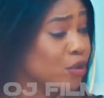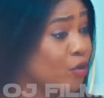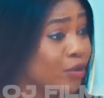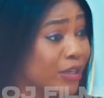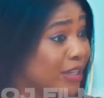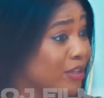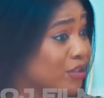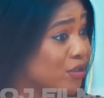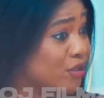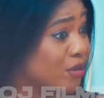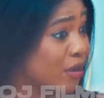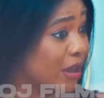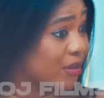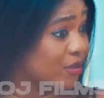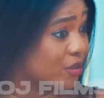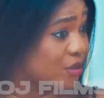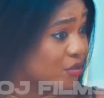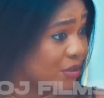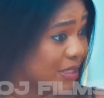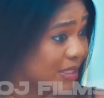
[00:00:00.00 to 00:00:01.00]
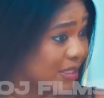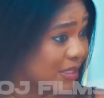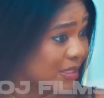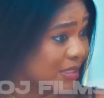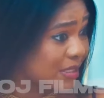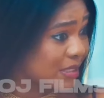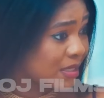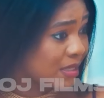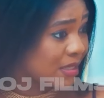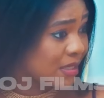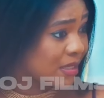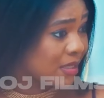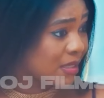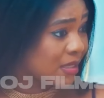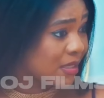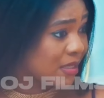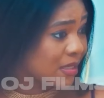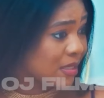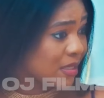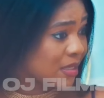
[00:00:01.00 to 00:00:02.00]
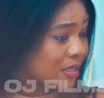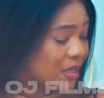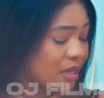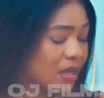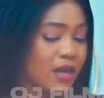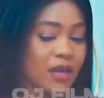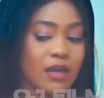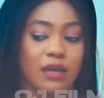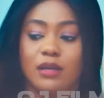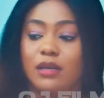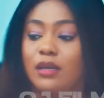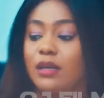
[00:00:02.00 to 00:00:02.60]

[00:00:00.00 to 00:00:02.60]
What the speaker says: someone that doesn't know how to dress? Ha!